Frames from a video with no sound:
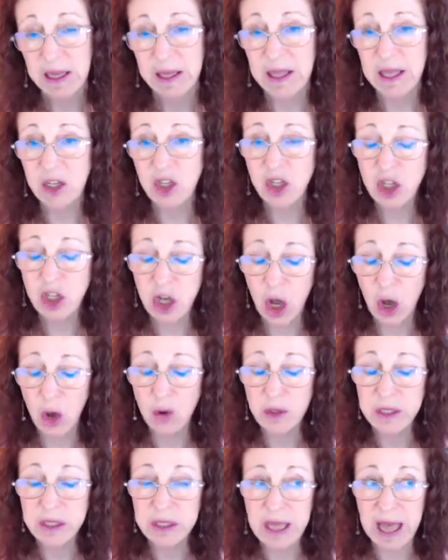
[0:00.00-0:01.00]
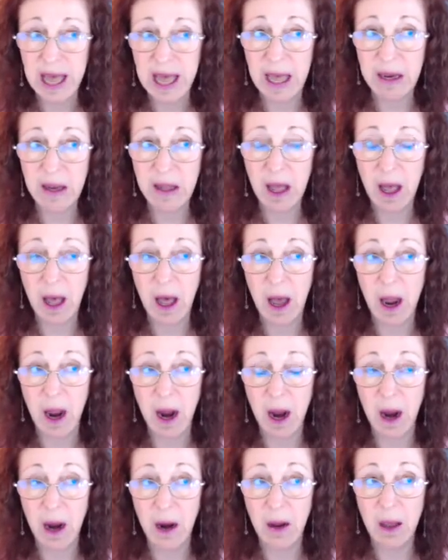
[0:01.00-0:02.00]
that shows that
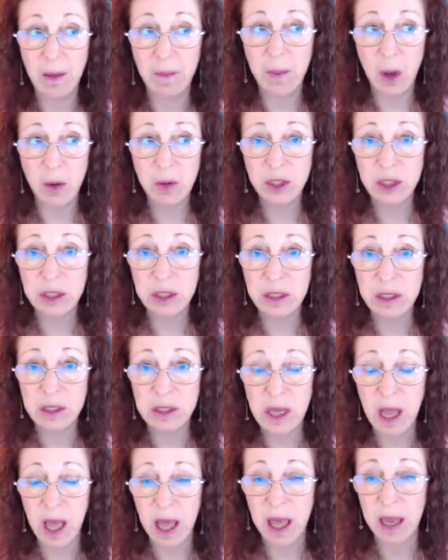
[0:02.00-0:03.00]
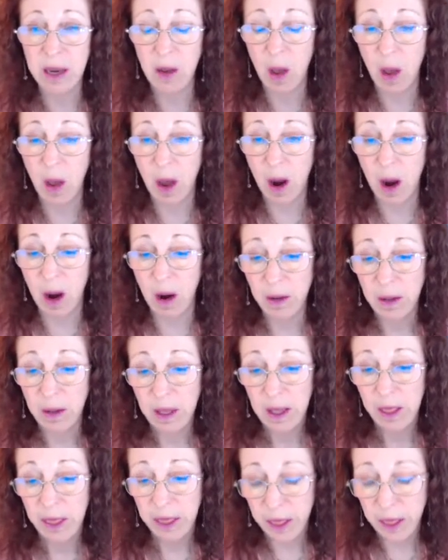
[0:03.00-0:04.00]
our emotions and our
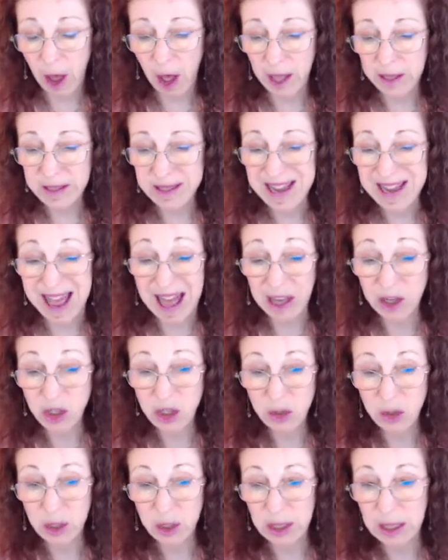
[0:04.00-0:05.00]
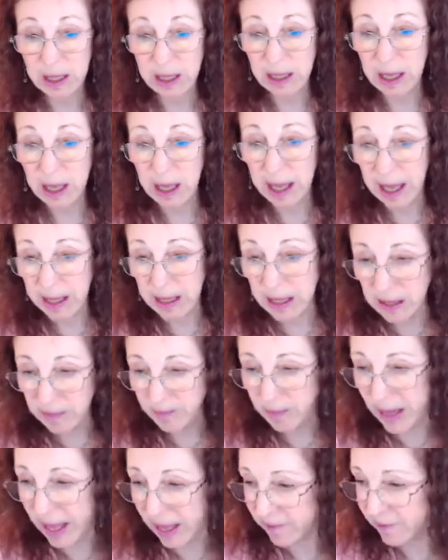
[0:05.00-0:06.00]
thoughts actually
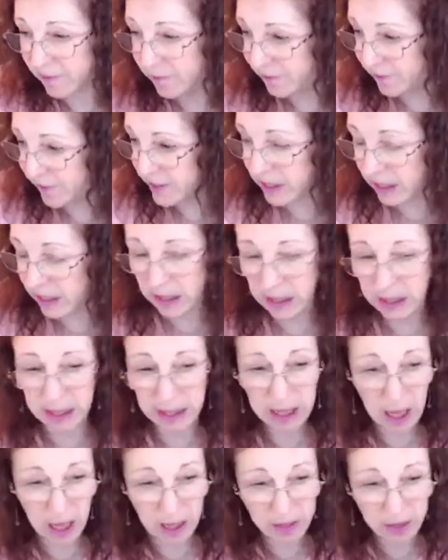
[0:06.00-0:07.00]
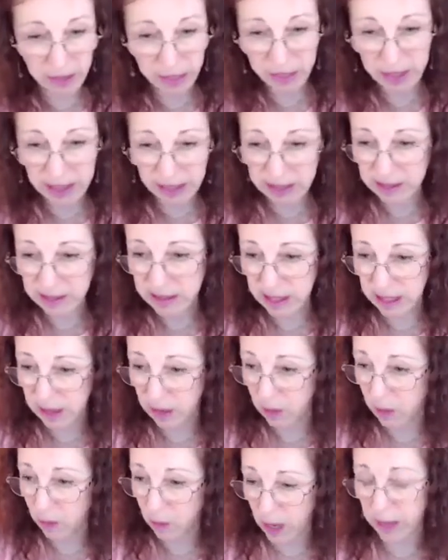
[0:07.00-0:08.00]
impact physically other things
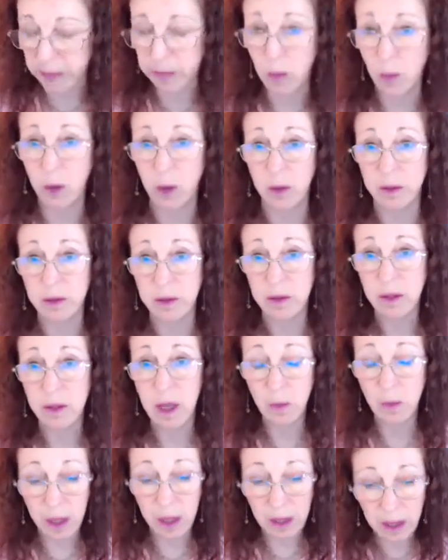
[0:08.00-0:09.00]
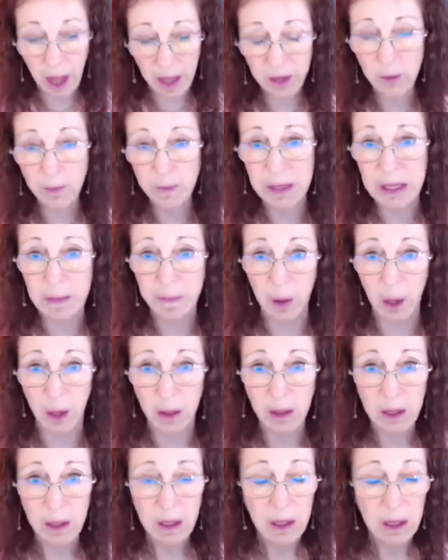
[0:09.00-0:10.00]
around the world, other
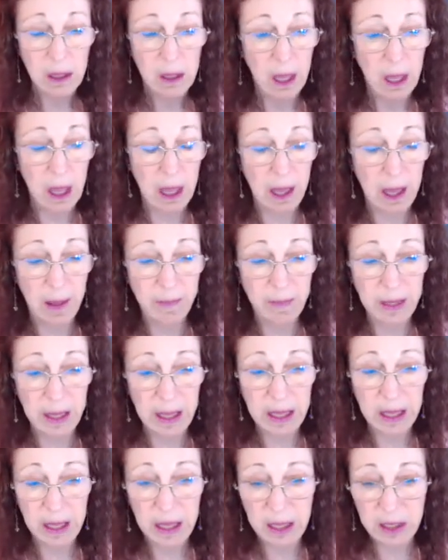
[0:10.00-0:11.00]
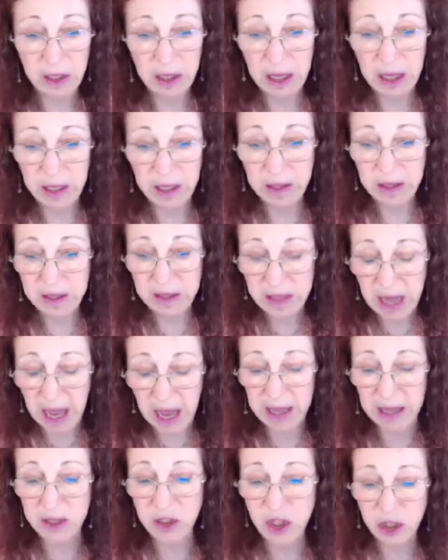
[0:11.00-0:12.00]
people. The
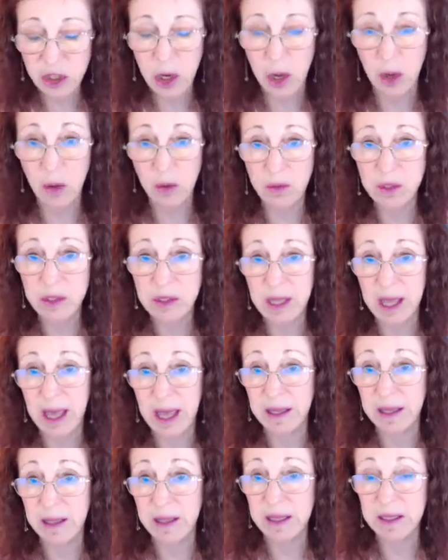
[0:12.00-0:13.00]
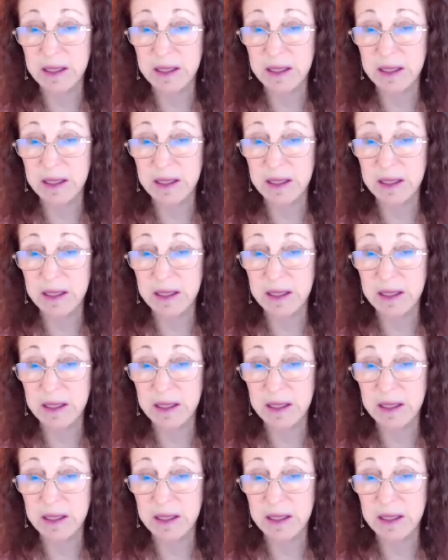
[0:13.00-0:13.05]
science shows that